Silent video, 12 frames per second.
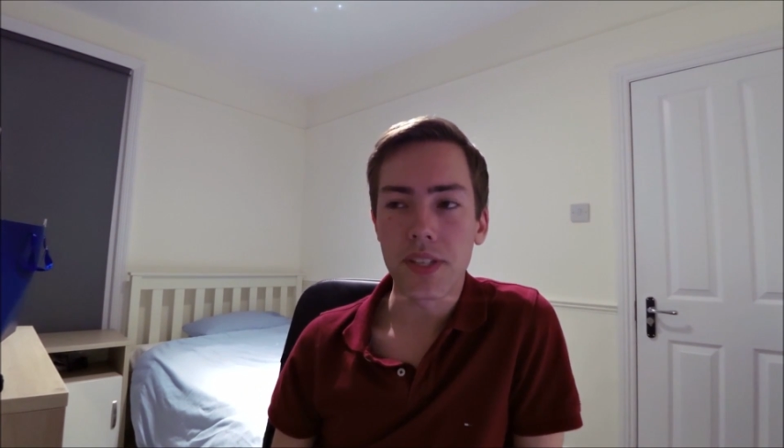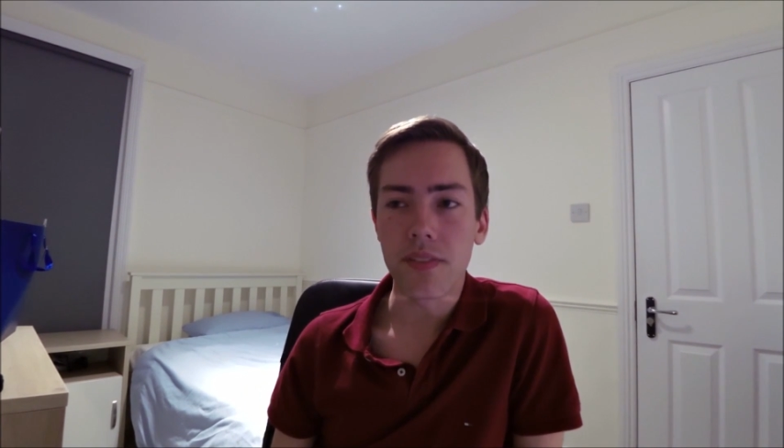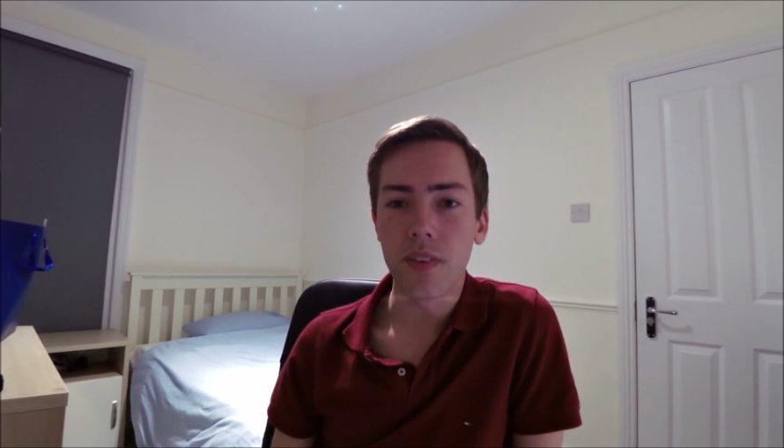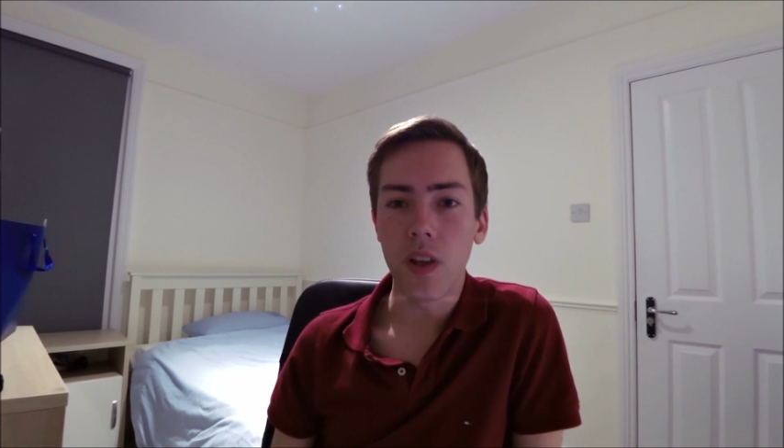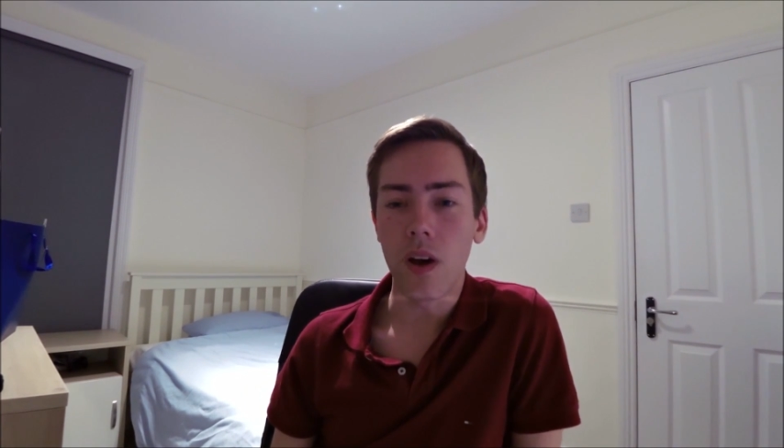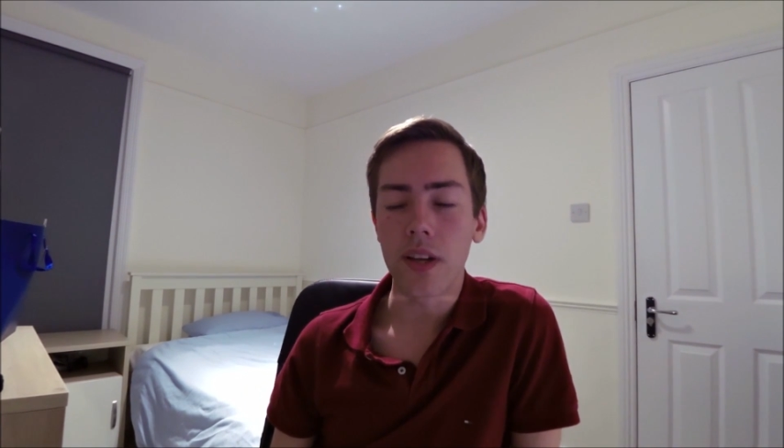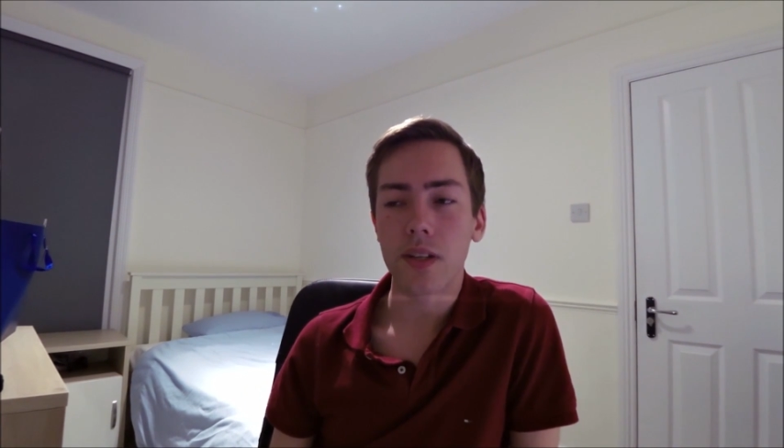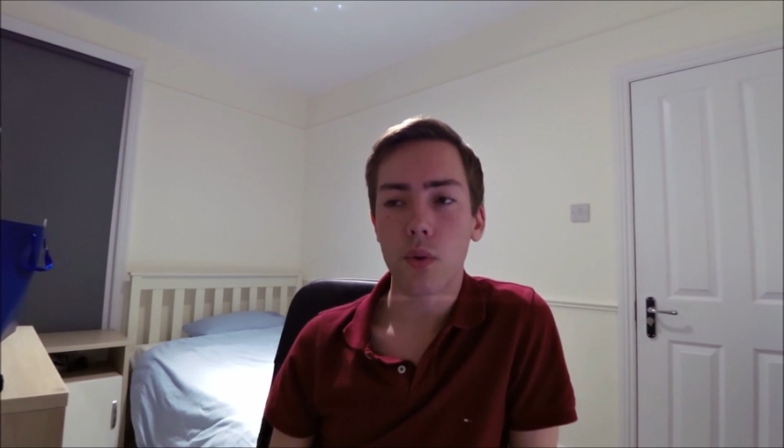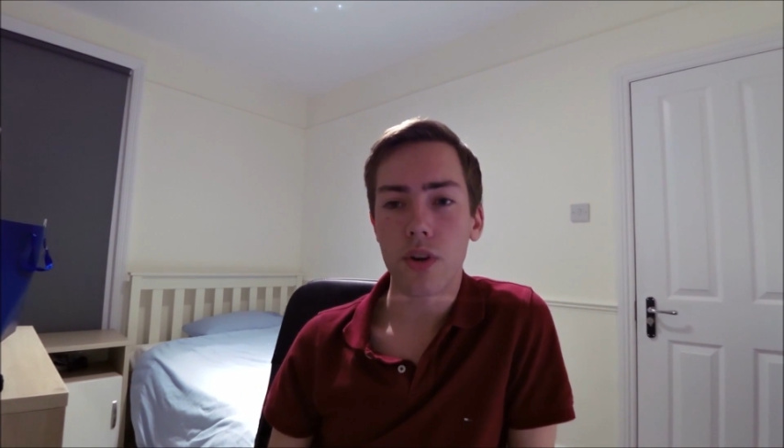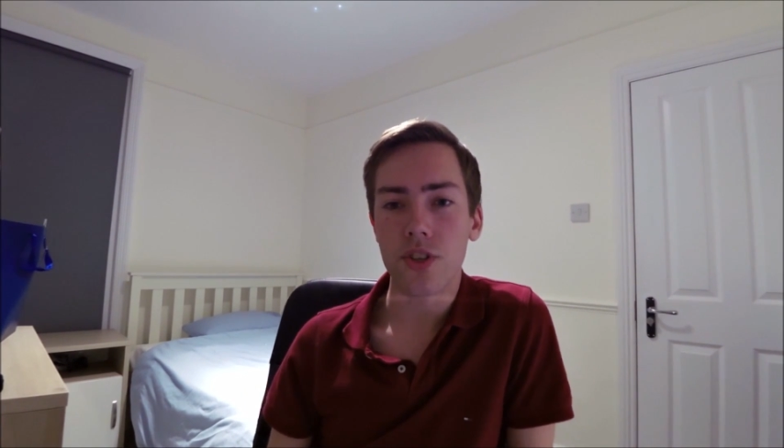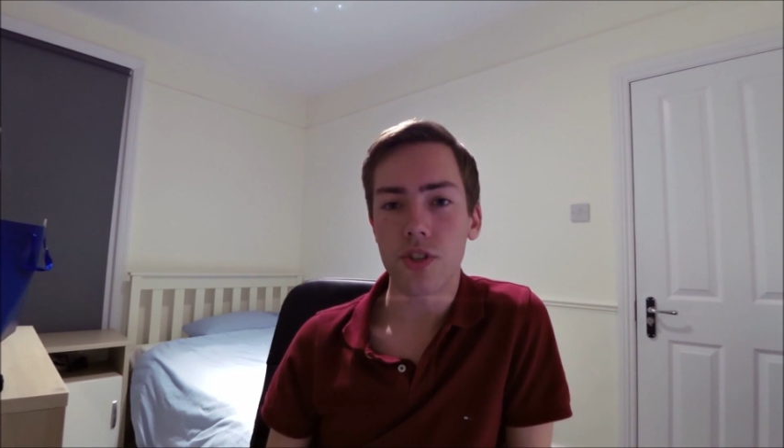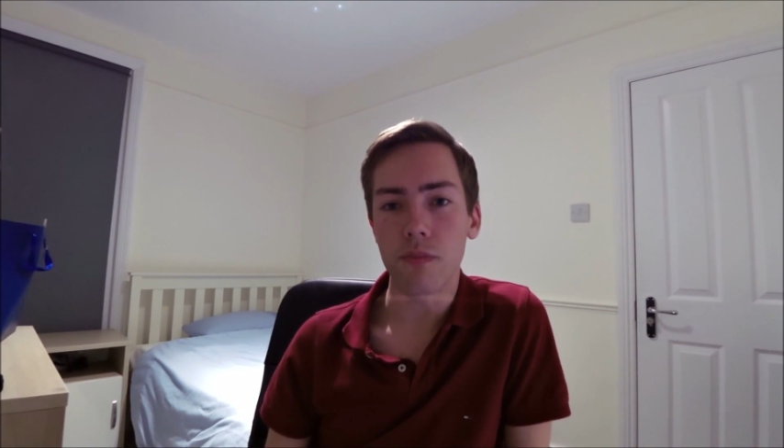bit of
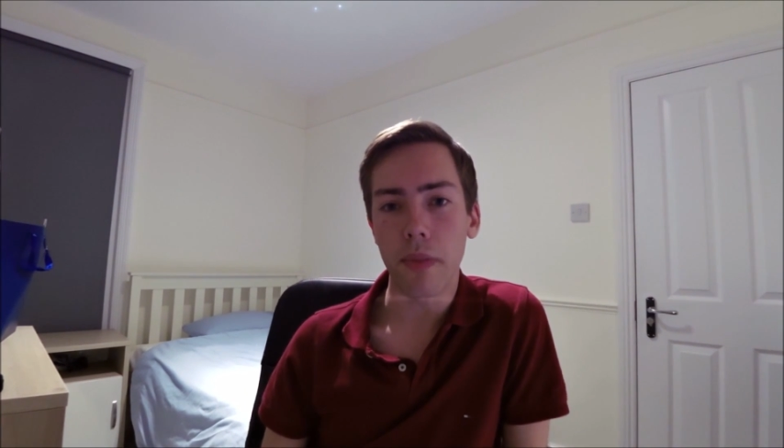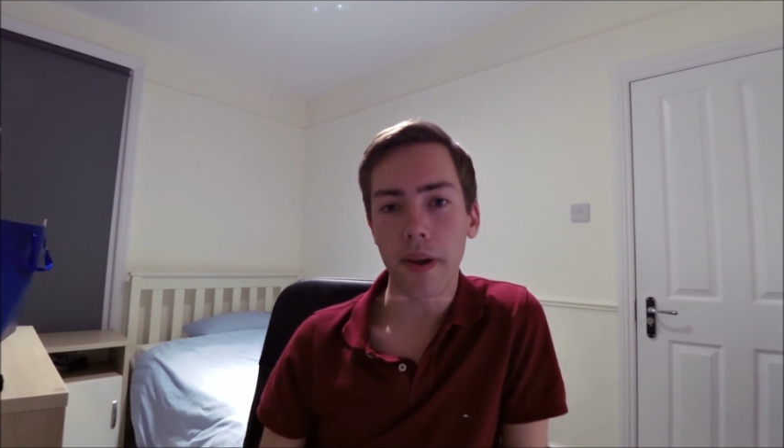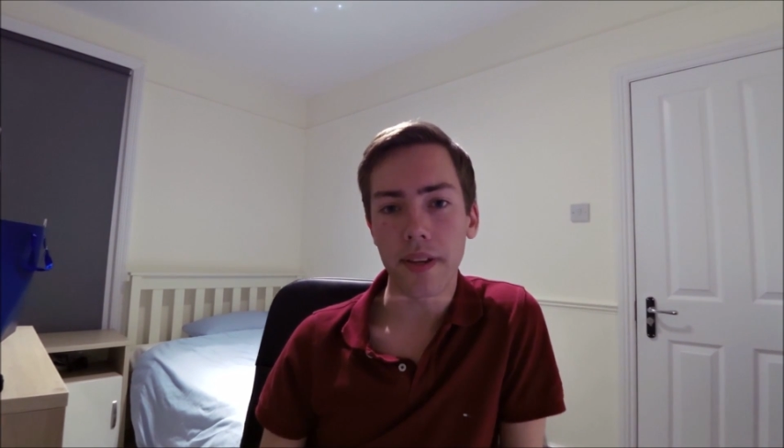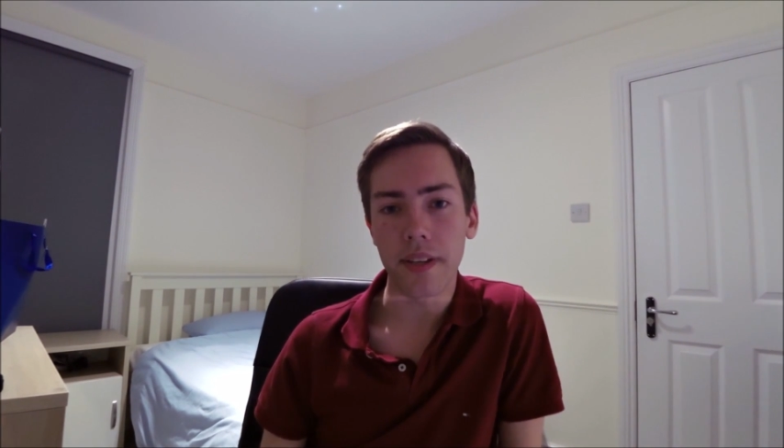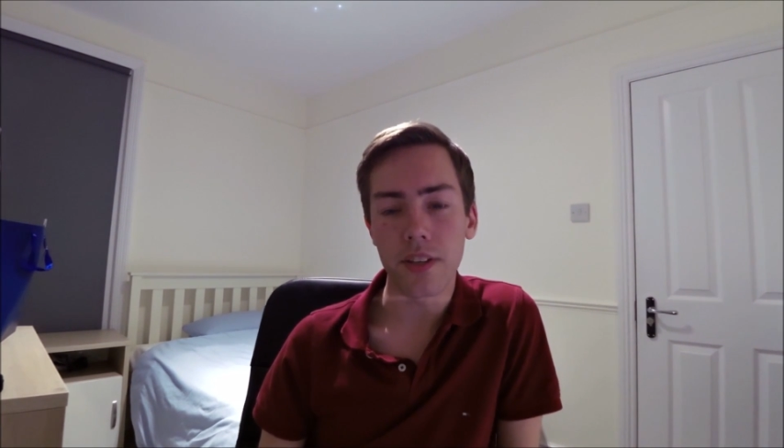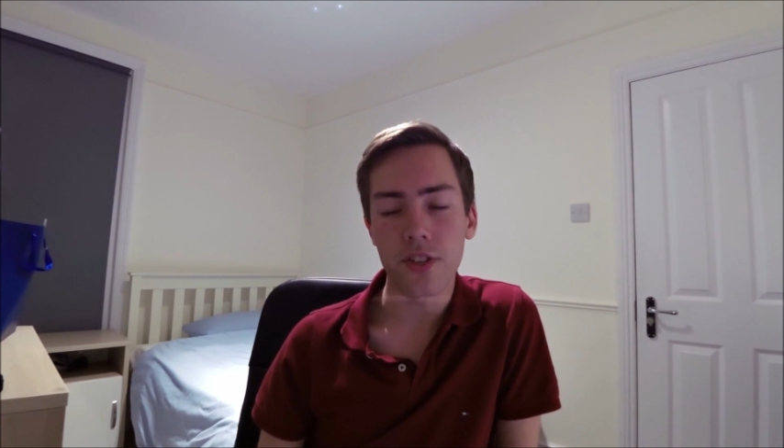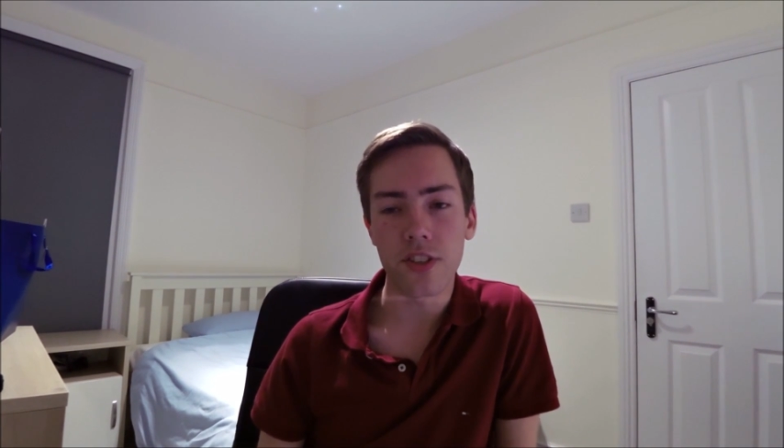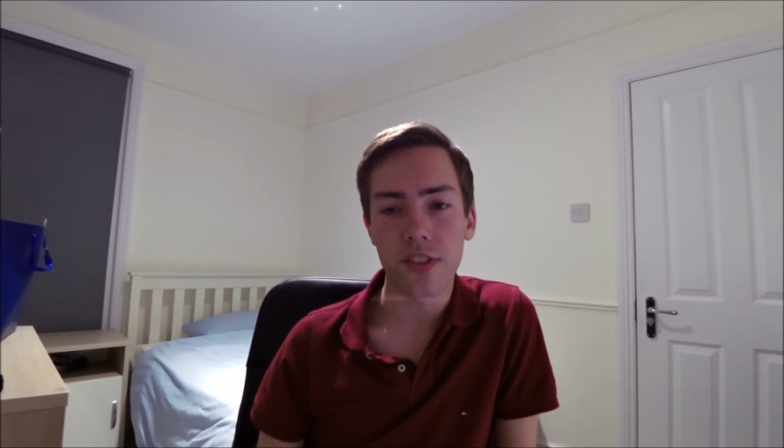light question banking